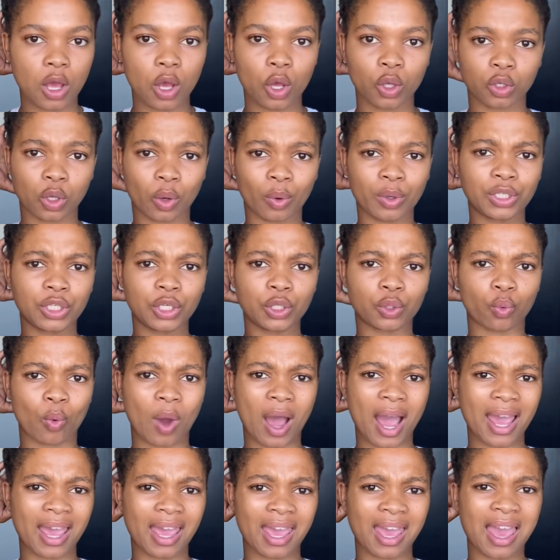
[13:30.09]
So which is
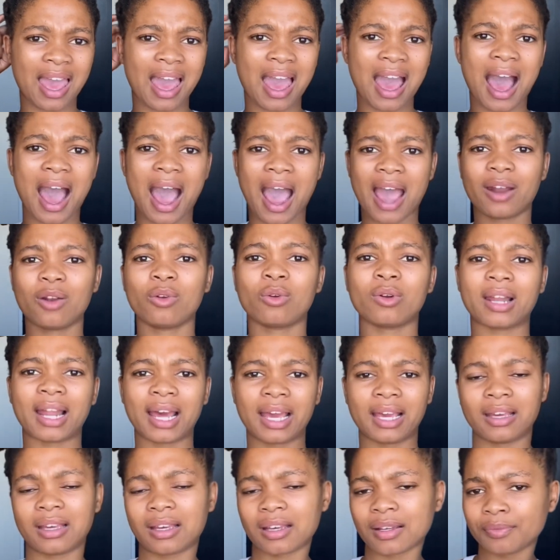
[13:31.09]
why I don't
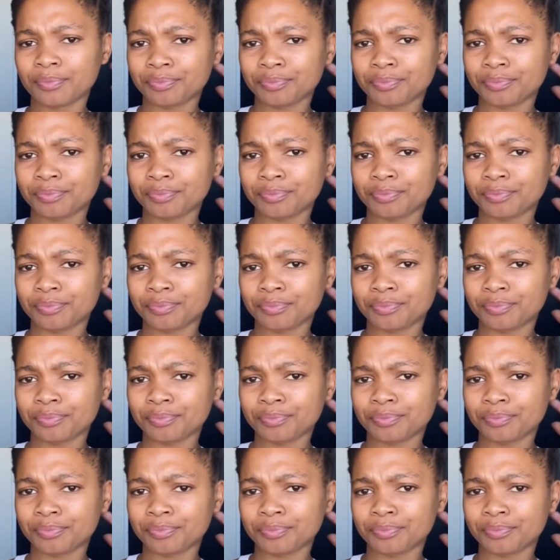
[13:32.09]
like